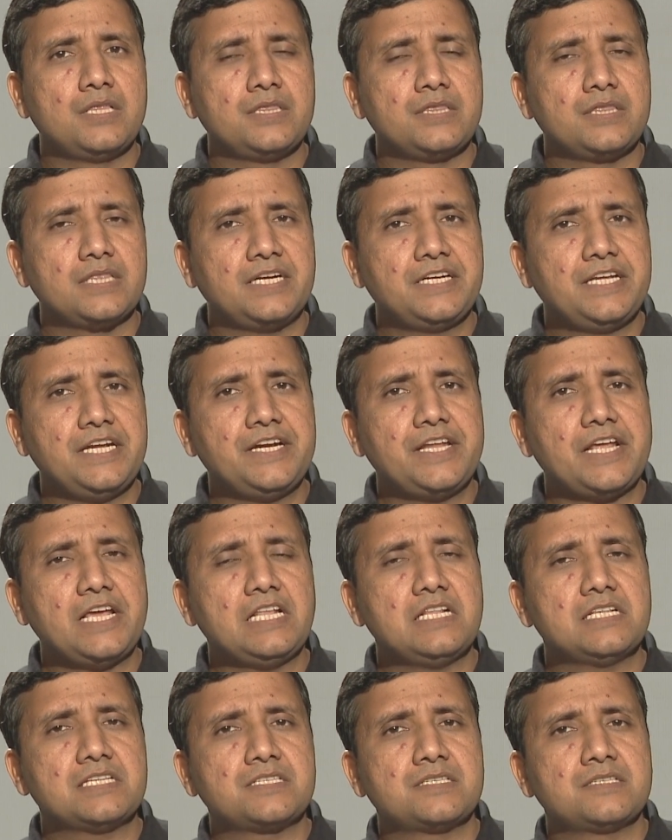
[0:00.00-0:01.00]
the
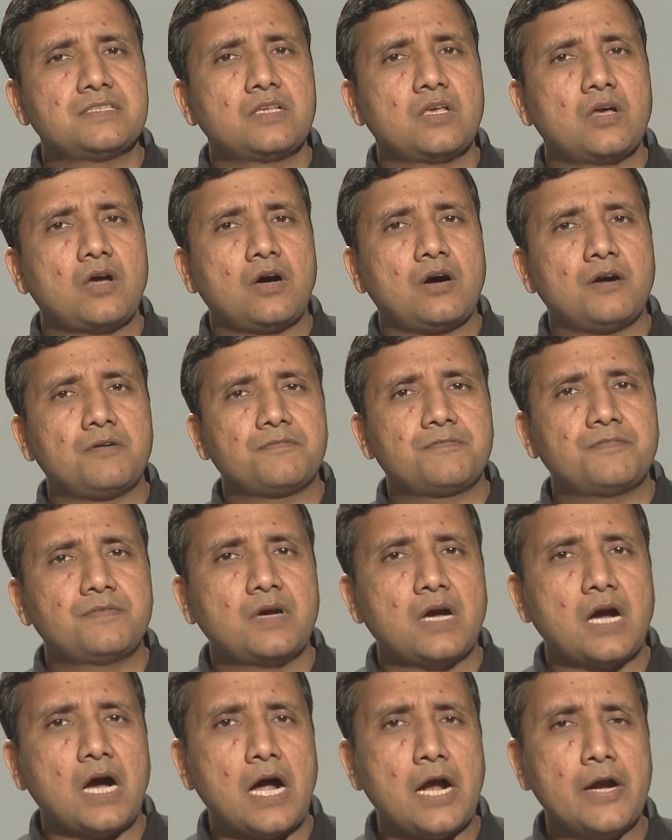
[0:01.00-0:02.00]
details of
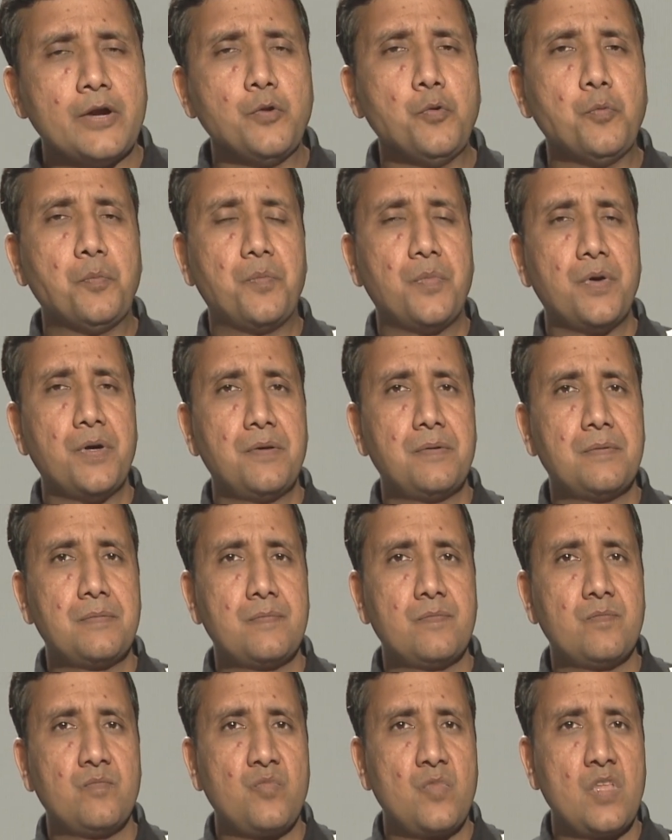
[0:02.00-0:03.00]
Hadoop,
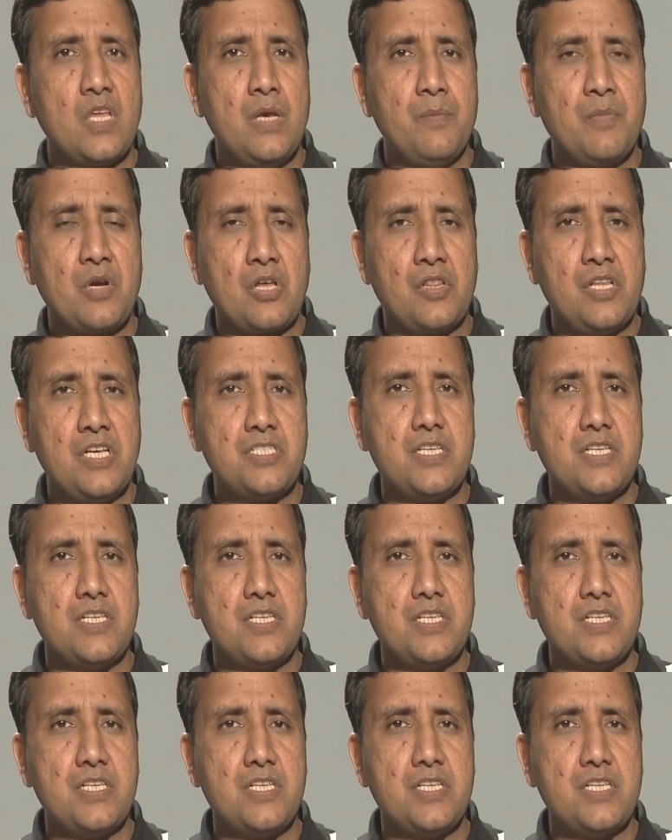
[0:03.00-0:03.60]
because this